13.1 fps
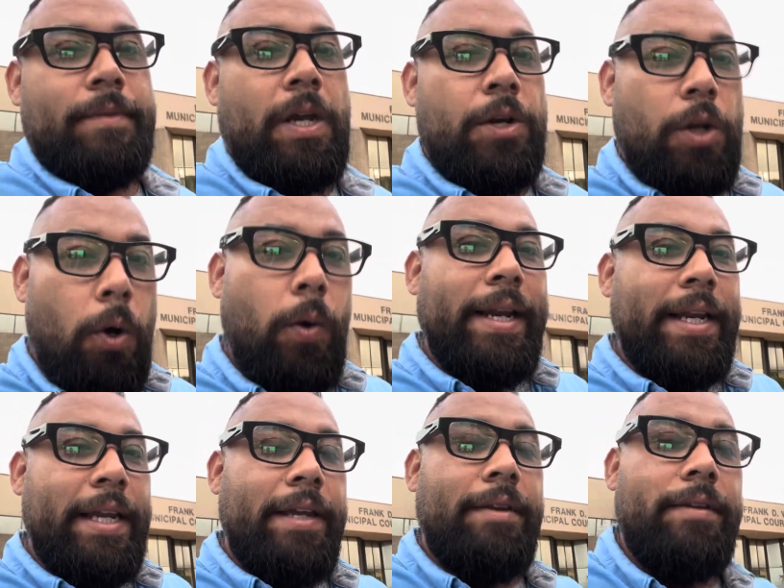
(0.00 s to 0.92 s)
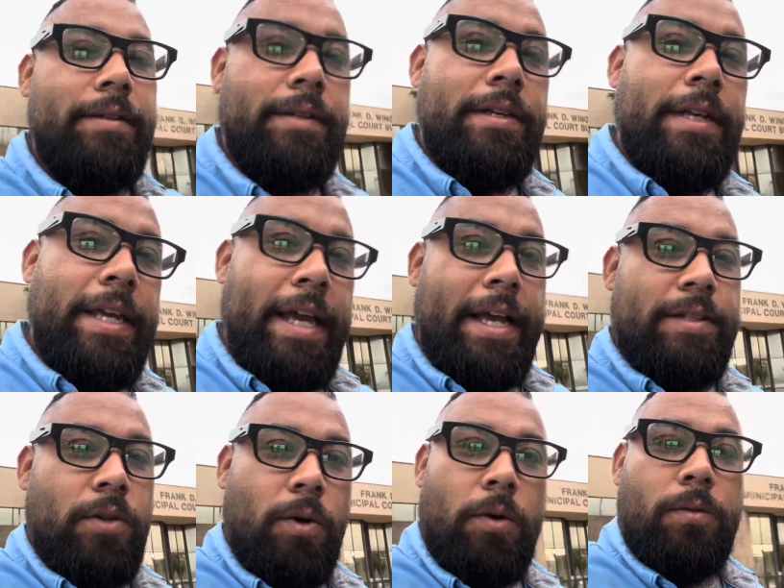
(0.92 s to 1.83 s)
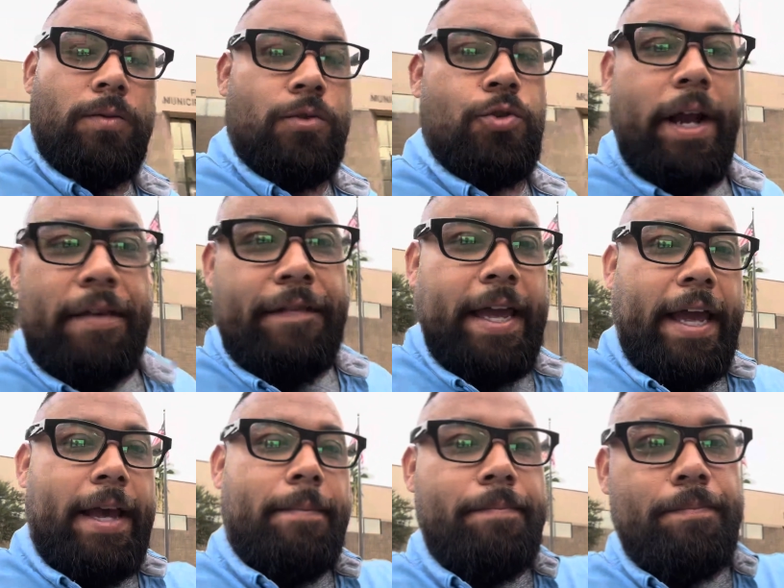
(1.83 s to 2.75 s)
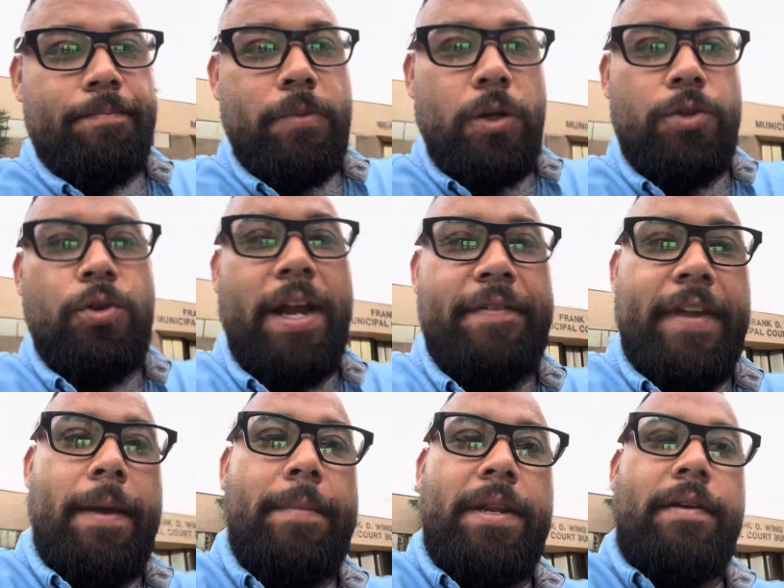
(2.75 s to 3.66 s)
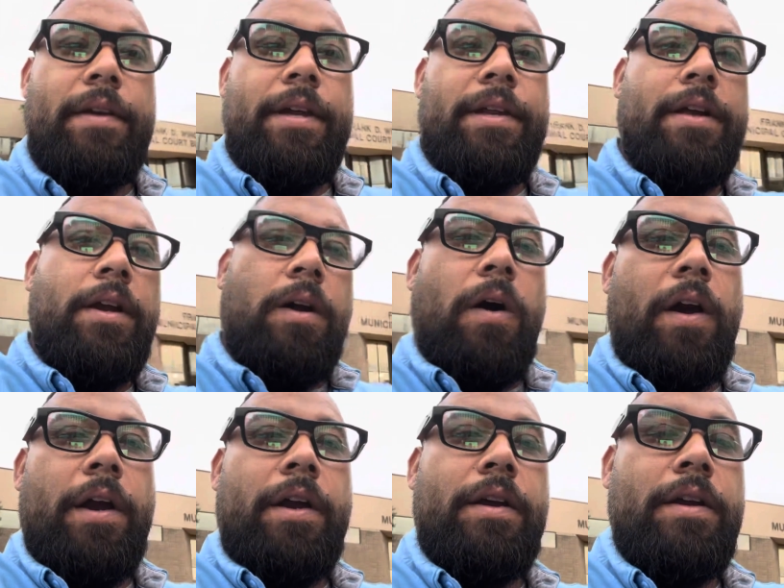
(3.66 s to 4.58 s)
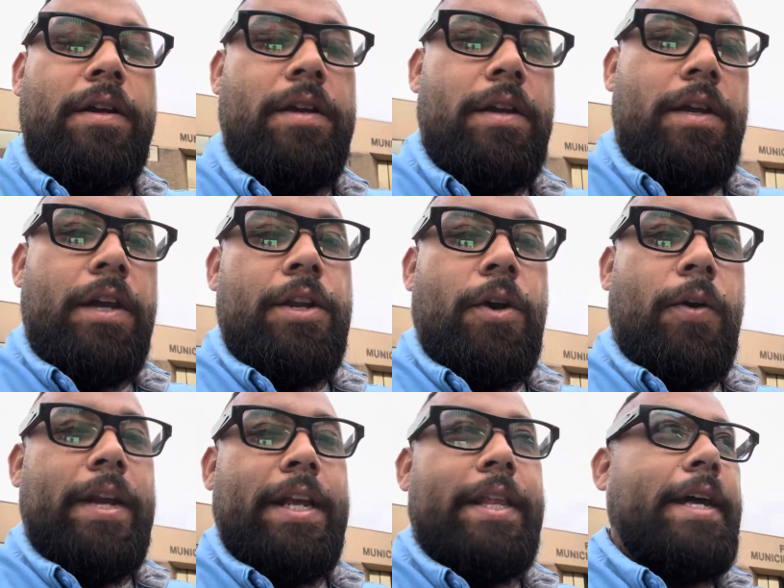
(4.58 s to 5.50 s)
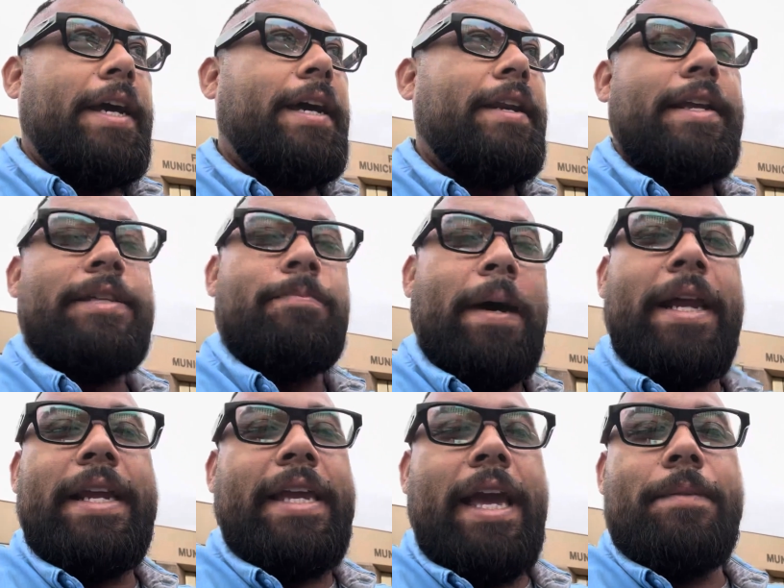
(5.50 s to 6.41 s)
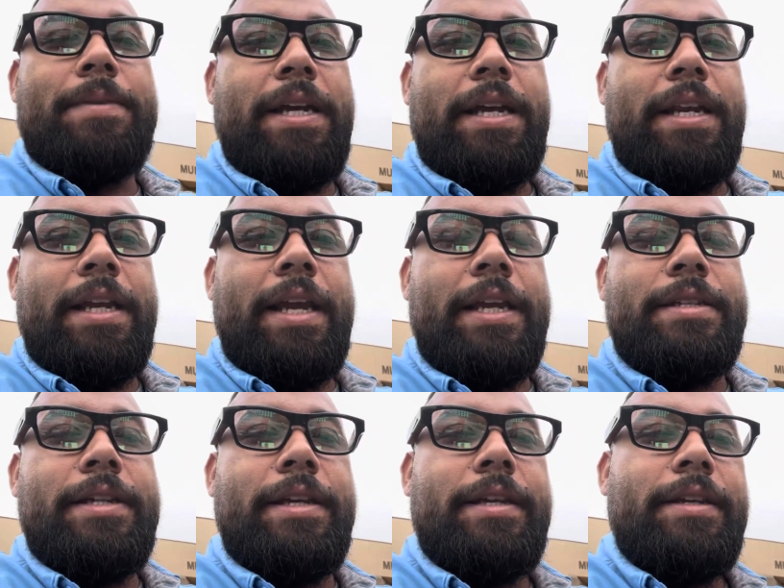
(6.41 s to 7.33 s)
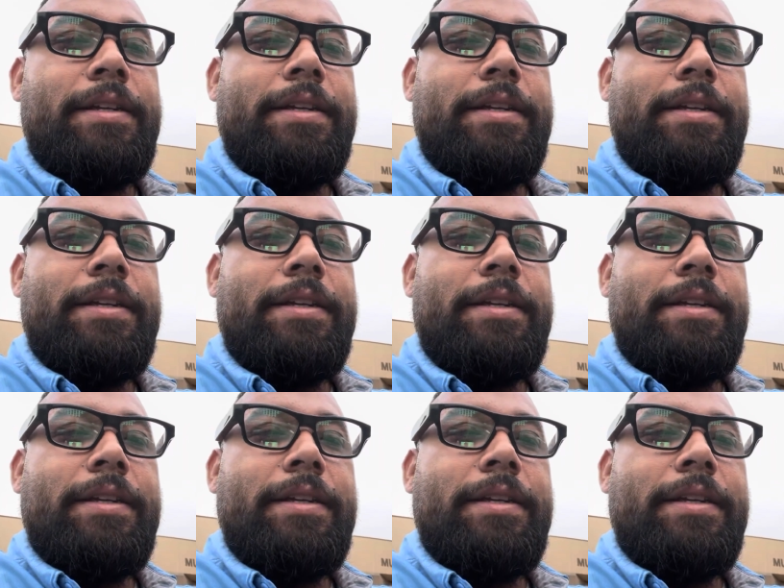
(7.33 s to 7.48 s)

Knowingly, he has no drive cam, no drive cam in the in the car, knowingly that his body cam's not gonna catch it.